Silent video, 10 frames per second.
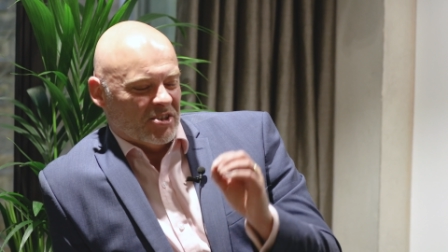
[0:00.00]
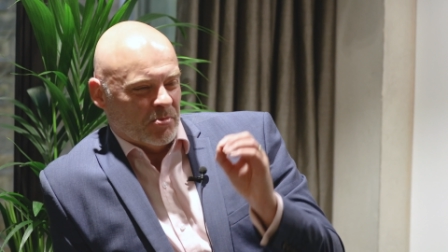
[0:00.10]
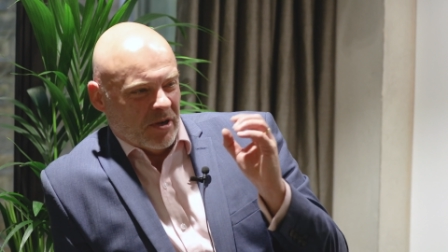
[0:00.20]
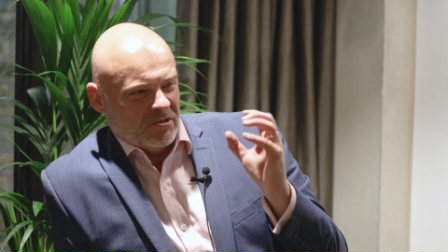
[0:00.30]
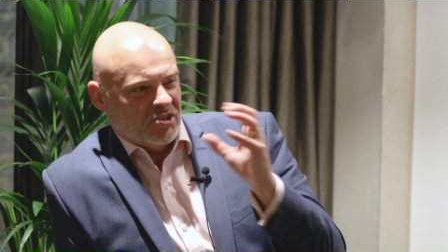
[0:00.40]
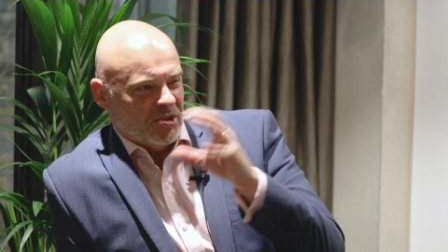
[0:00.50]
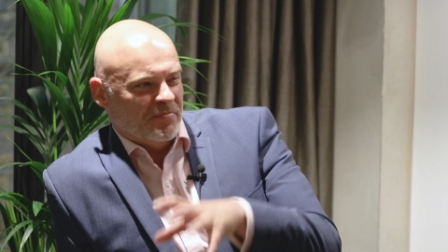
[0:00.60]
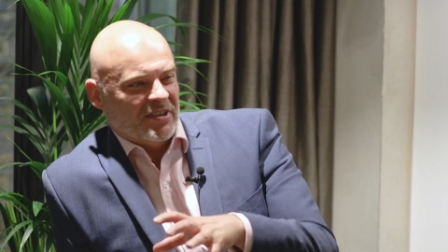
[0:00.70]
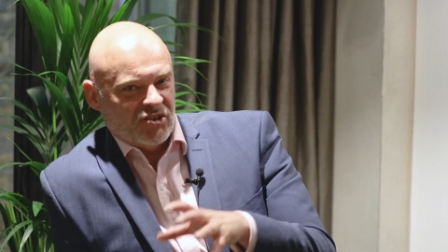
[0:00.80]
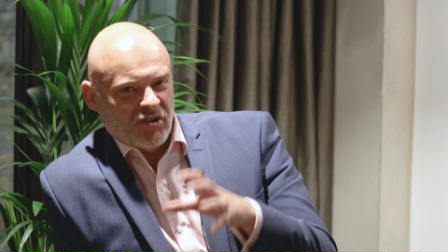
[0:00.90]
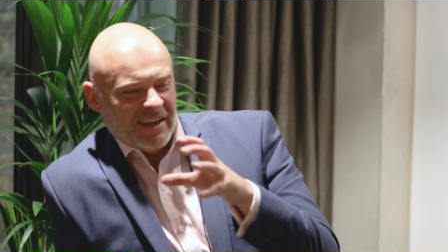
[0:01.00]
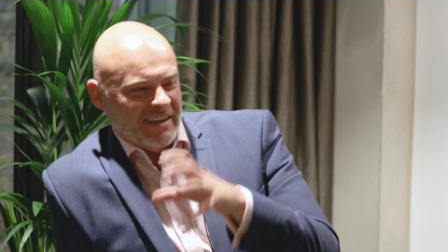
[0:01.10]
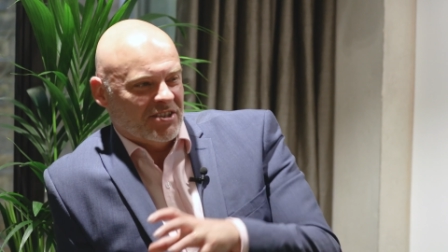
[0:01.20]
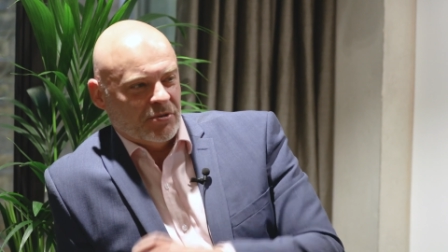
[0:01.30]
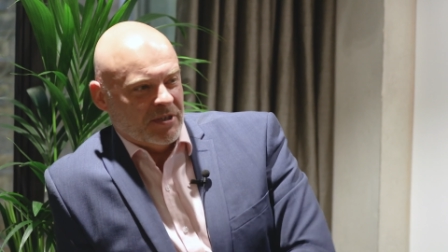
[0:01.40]
as opposed to jumping straight
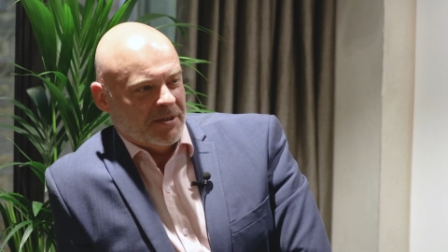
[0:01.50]
into